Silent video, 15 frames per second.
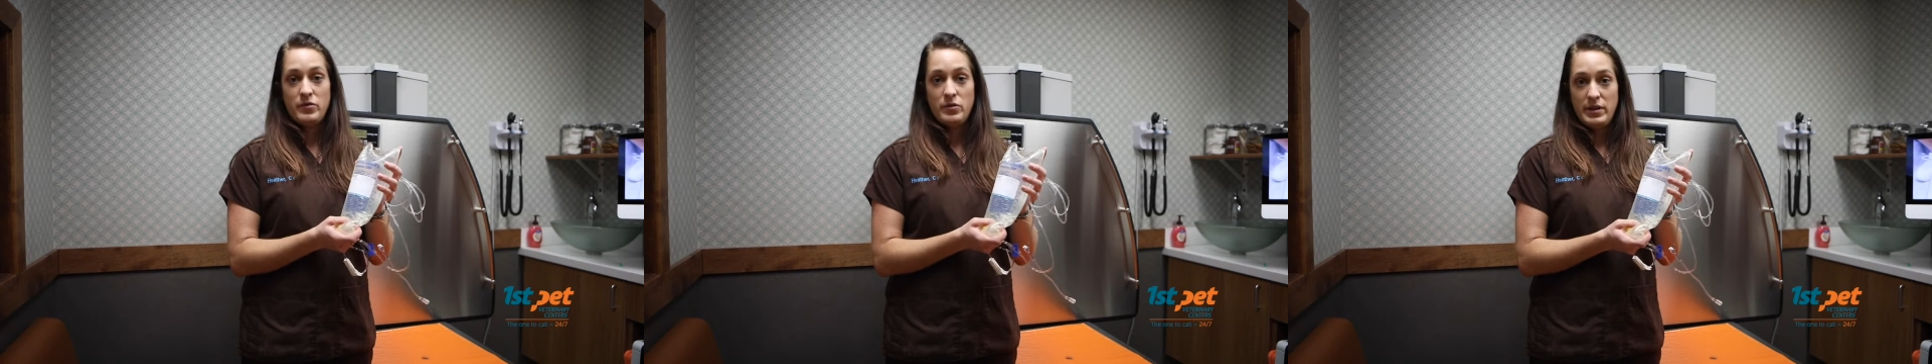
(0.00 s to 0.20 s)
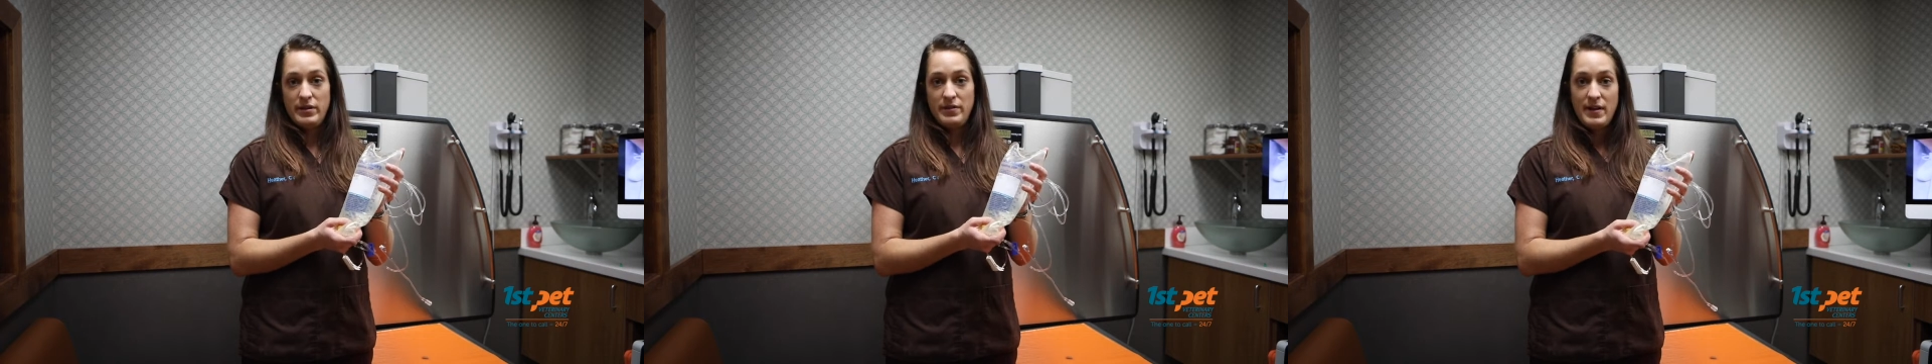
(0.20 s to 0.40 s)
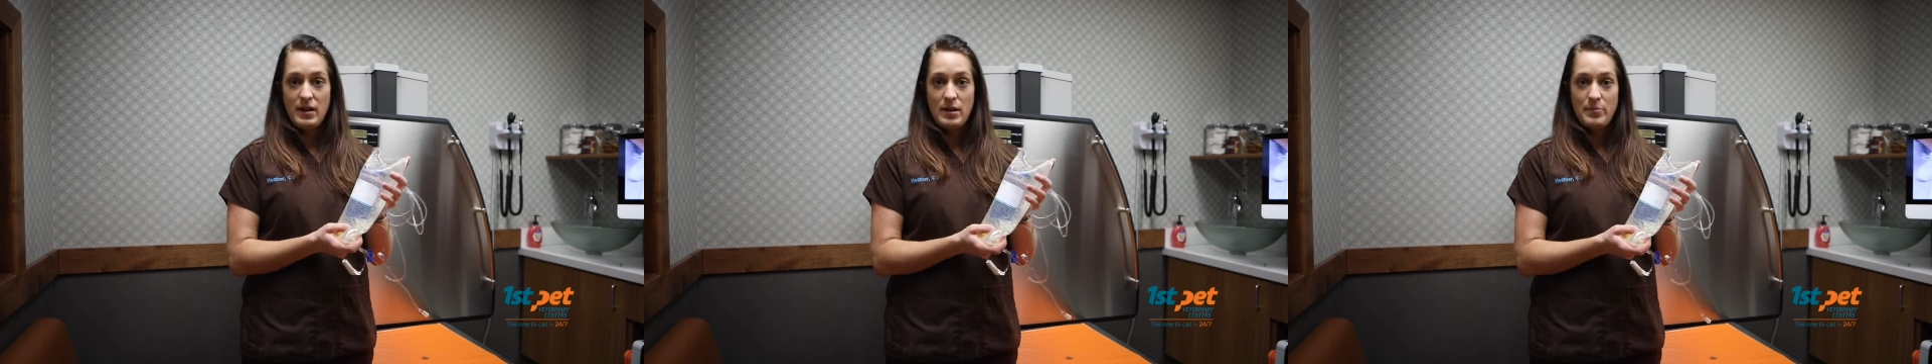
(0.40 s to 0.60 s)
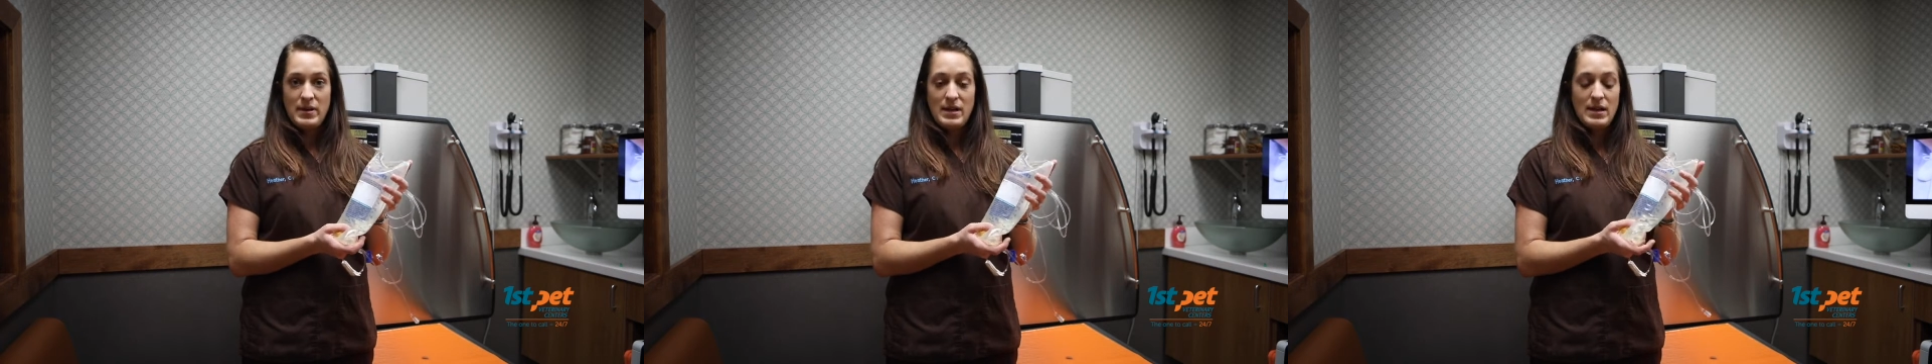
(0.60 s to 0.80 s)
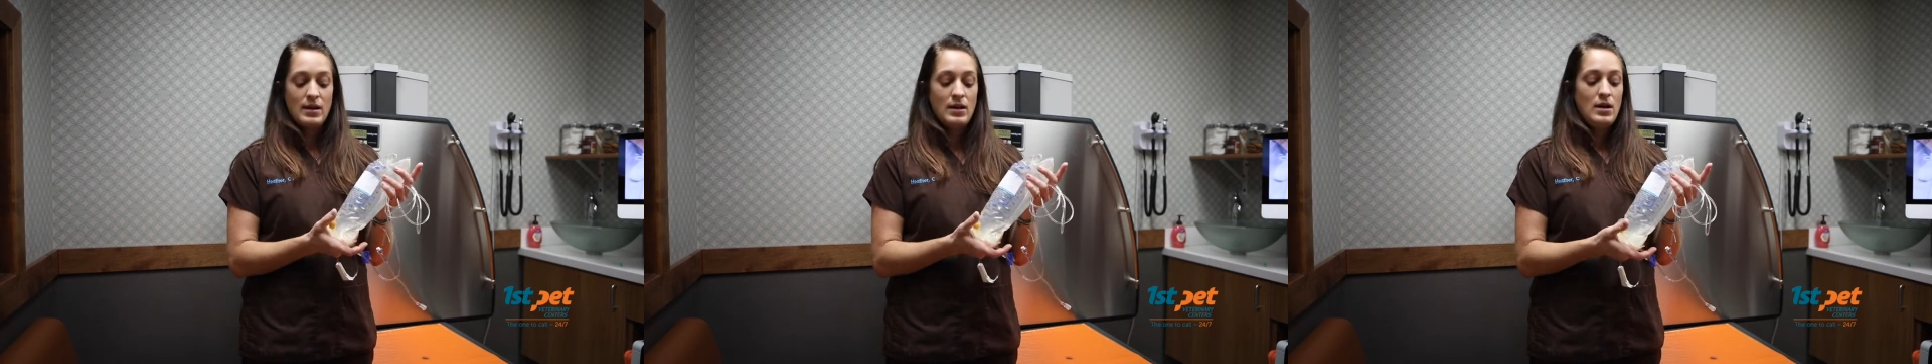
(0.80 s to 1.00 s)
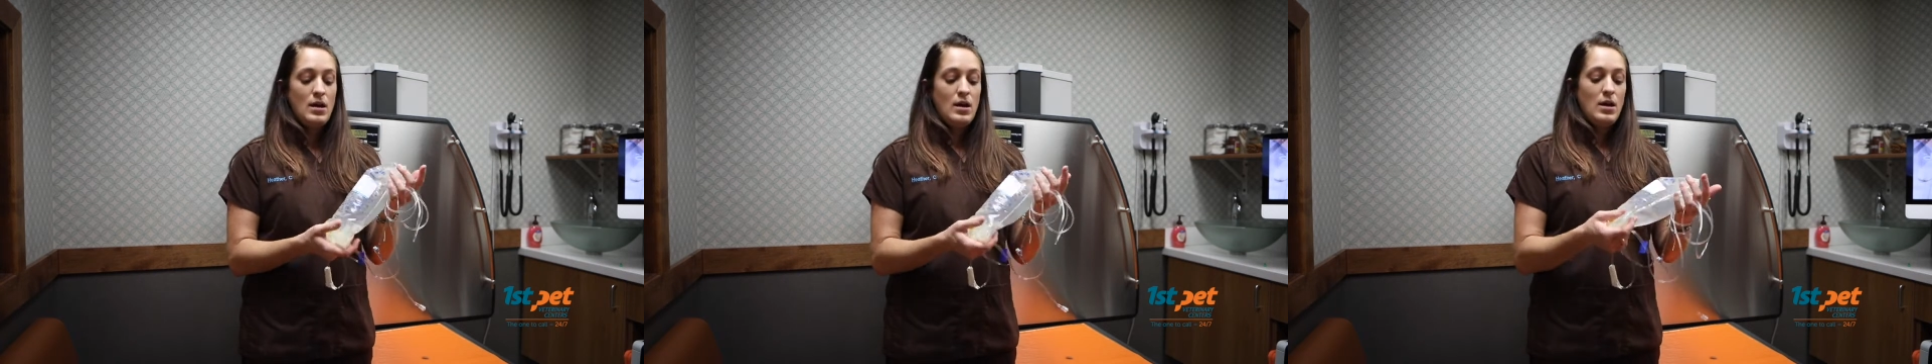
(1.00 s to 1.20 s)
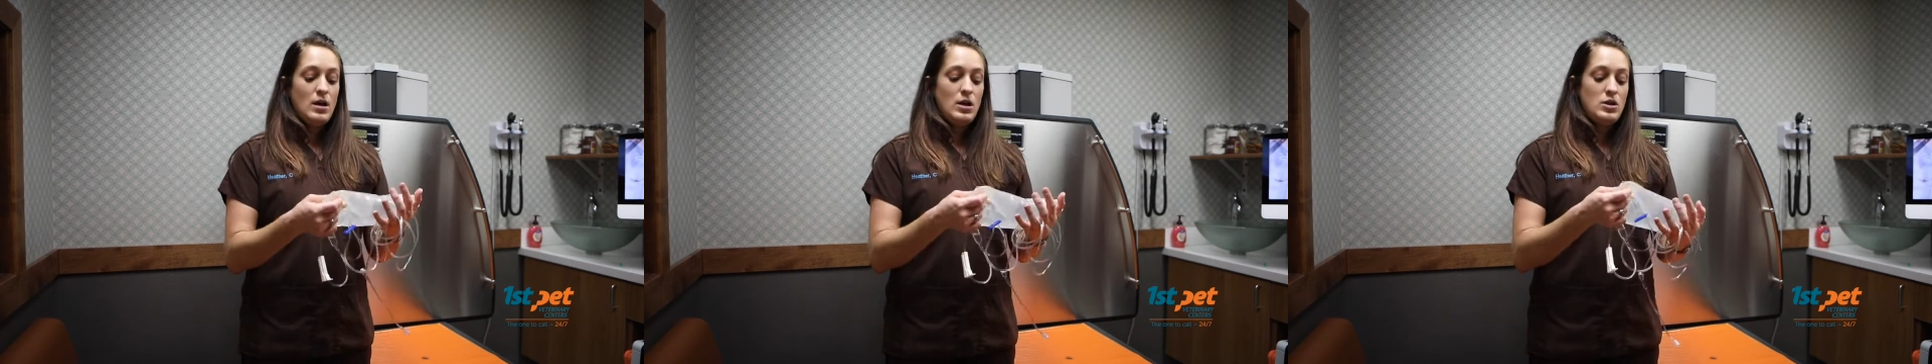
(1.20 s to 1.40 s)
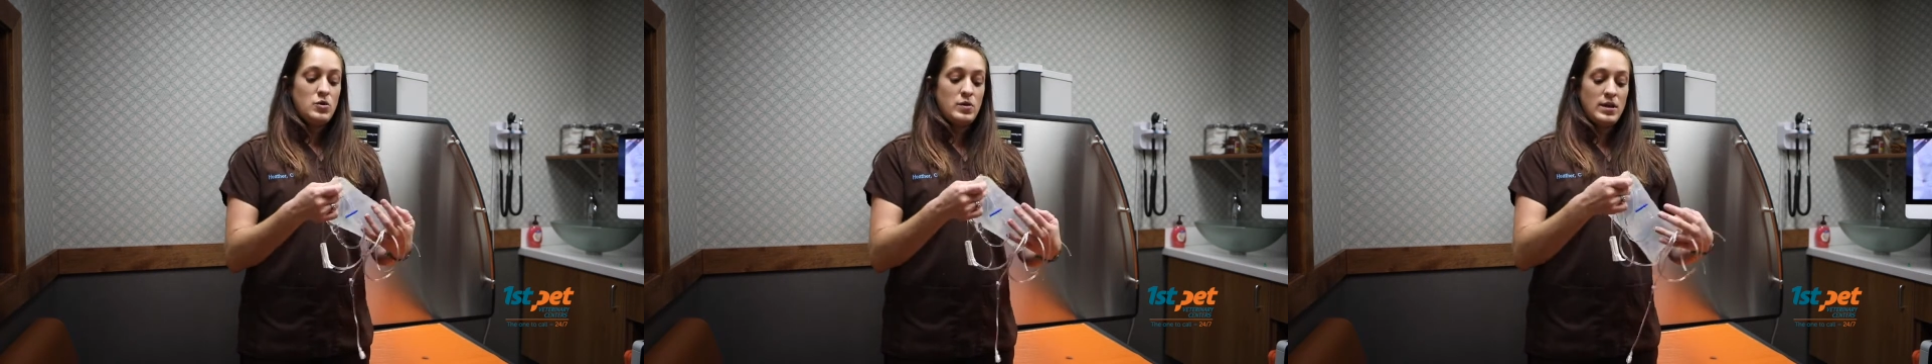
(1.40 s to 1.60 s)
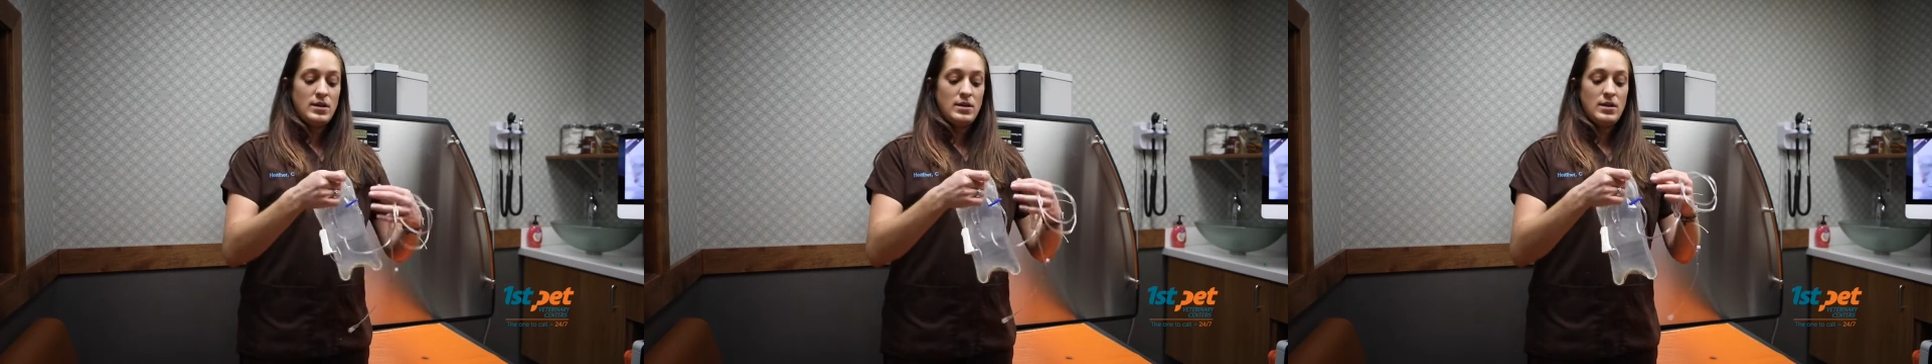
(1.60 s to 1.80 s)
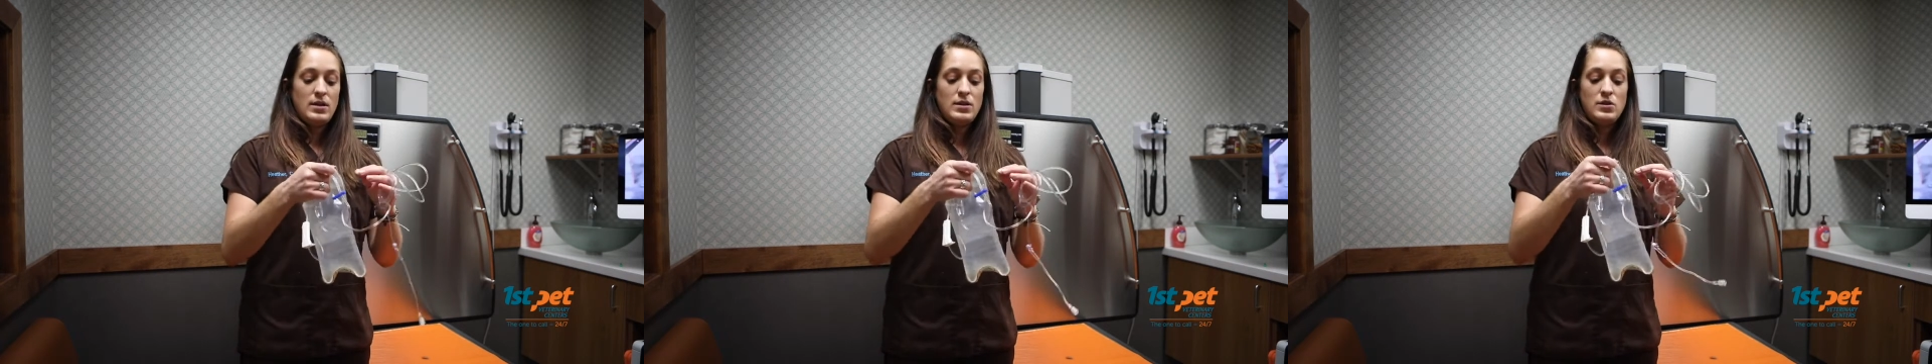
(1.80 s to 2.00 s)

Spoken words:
fluid therapy, you can